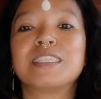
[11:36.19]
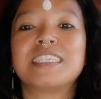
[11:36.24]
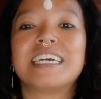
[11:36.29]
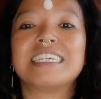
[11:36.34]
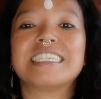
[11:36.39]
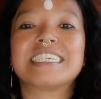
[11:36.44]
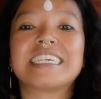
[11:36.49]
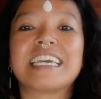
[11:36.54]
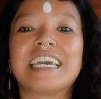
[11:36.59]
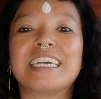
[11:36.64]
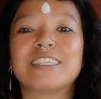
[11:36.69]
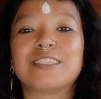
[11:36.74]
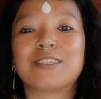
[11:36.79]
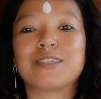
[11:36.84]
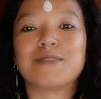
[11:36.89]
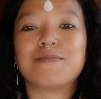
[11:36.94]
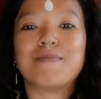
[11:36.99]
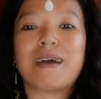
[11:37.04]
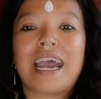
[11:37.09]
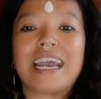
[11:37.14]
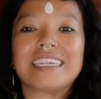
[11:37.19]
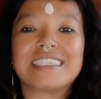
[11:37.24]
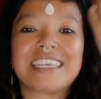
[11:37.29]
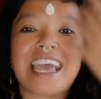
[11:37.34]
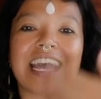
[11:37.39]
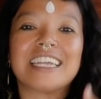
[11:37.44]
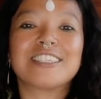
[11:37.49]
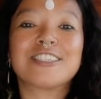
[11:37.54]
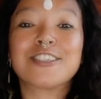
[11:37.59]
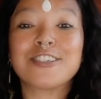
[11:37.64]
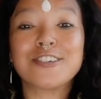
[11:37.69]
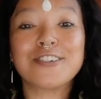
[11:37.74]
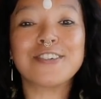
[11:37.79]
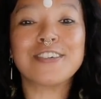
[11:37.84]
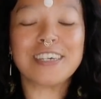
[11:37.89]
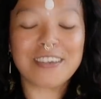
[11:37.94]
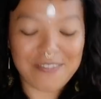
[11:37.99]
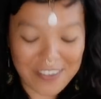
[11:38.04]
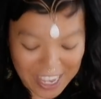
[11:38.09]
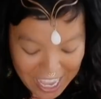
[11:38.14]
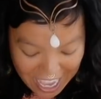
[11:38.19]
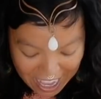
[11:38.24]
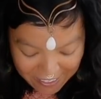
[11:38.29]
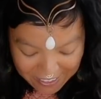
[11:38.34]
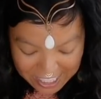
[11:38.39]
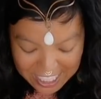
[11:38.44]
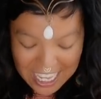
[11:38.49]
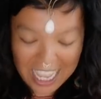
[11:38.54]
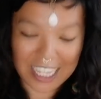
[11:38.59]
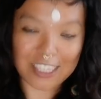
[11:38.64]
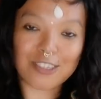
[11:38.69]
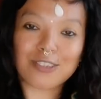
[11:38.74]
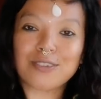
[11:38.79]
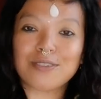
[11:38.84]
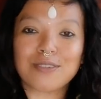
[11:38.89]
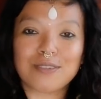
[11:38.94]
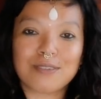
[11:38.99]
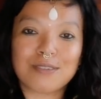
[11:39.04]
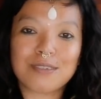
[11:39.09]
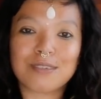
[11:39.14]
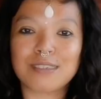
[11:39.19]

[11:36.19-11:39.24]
dedicated to my tattoo, if I have a tattoo,